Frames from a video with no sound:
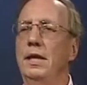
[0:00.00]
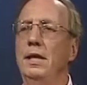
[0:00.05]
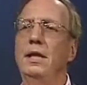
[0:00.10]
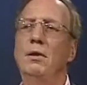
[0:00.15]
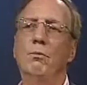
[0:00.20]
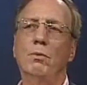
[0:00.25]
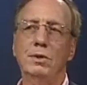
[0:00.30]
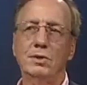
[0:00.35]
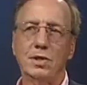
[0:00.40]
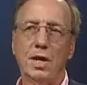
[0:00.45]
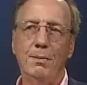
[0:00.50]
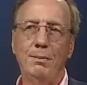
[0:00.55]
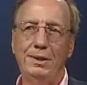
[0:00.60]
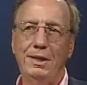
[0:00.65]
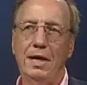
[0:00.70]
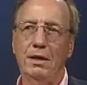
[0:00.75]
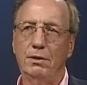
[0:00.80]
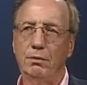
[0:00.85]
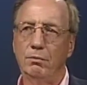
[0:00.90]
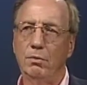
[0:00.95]
And then what's coming
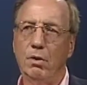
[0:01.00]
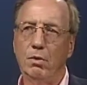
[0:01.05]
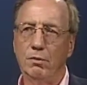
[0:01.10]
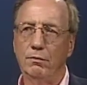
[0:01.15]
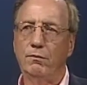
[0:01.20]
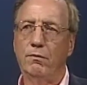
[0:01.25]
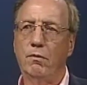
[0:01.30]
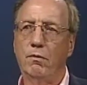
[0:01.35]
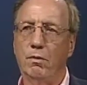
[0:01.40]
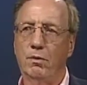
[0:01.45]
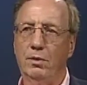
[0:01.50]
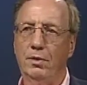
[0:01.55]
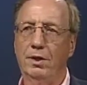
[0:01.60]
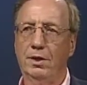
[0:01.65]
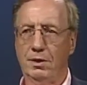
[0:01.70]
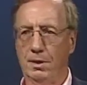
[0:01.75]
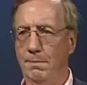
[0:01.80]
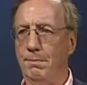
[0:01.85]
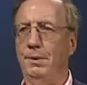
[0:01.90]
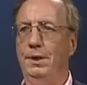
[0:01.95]
down the road for the
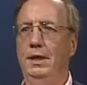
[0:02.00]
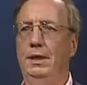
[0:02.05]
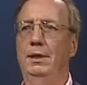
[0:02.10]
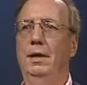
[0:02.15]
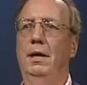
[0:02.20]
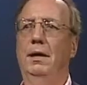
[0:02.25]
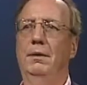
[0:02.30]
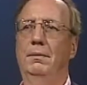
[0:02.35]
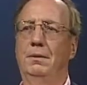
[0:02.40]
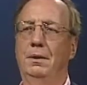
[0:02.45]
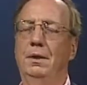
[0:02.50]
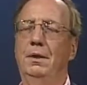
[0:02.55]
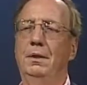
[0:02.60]
company uh,